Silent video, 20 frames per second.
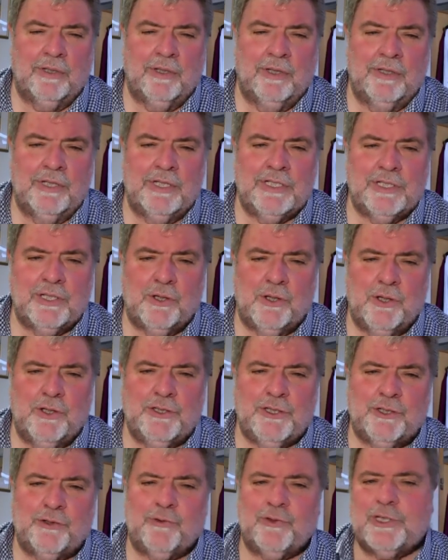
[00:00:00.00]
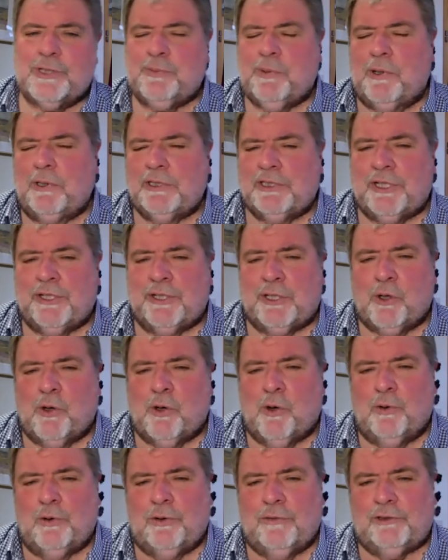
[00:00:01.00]
This urgent response to the
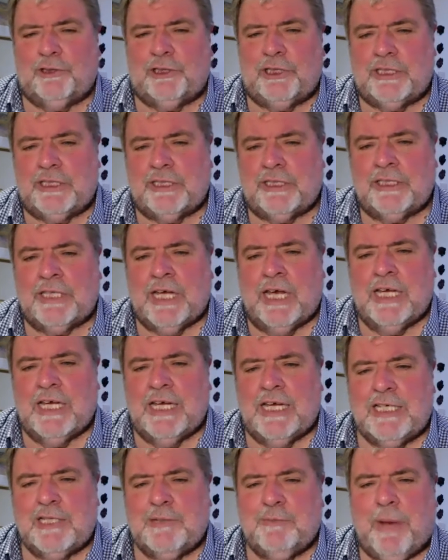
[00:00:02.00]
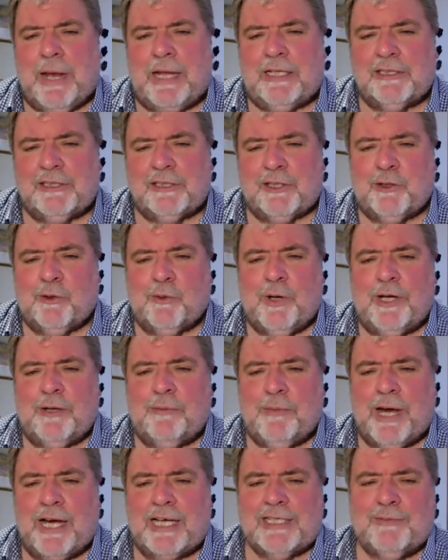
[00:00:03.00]
call of Jesus is balanced throughout
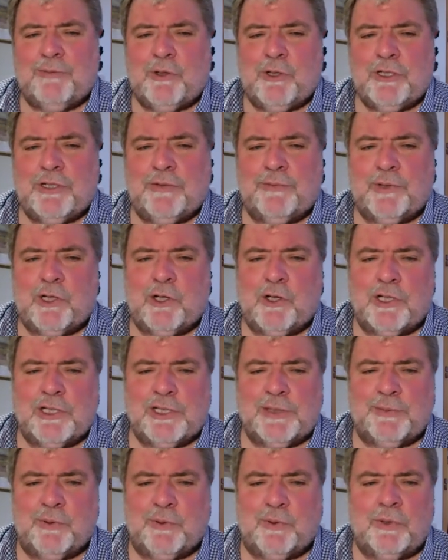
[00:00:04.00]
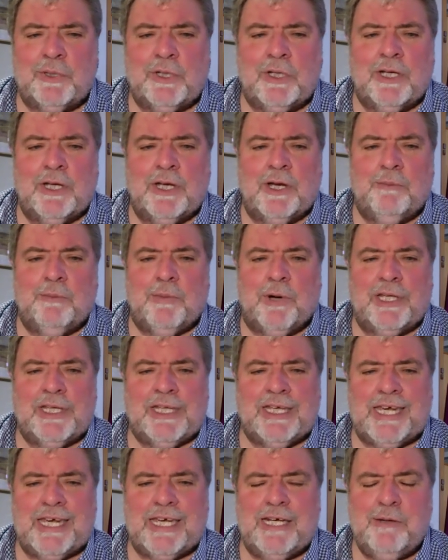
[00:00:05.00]
Mark's version of the Gospel by
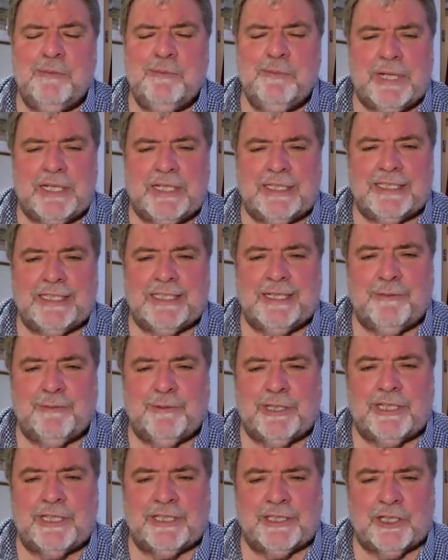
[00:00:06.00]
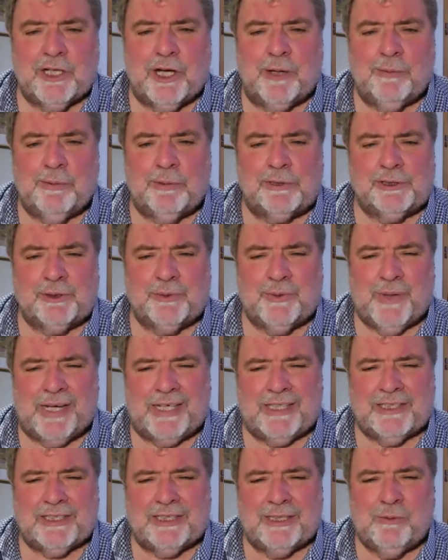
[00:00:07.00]
the inability of the disciples to
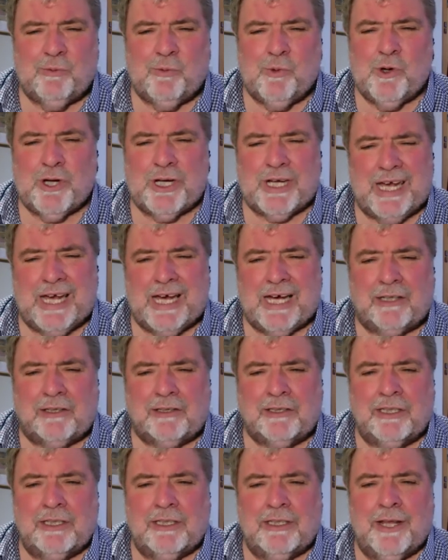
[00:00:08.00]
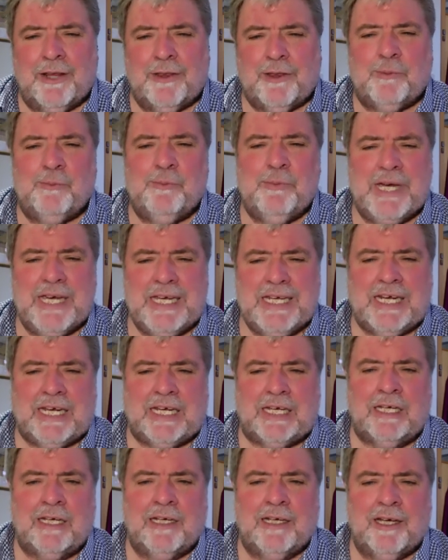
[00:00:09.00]
actually work out the
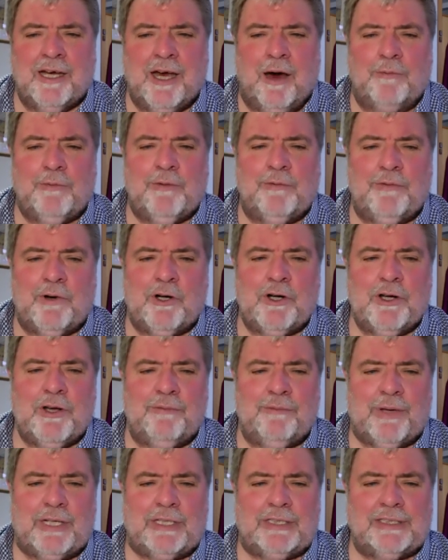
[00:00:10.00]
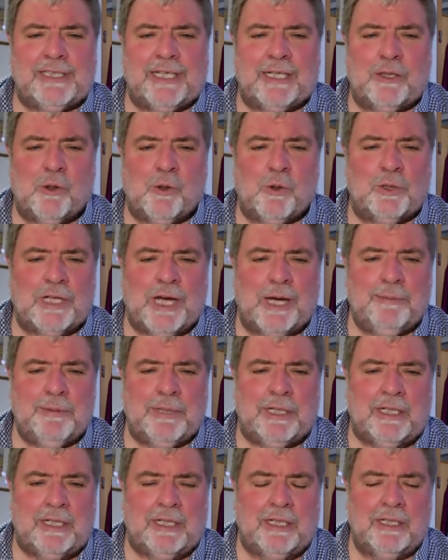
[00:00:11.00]
meaning of the very events they're caught up
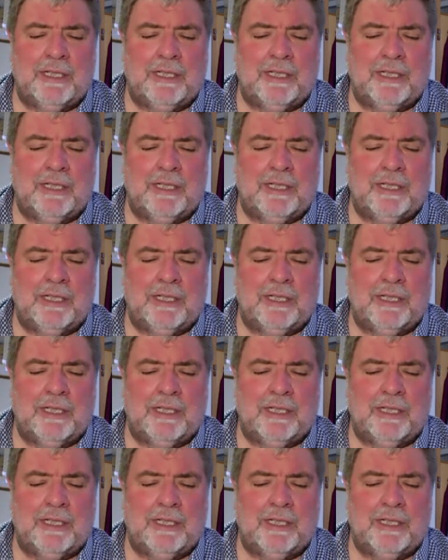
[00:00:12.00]
in.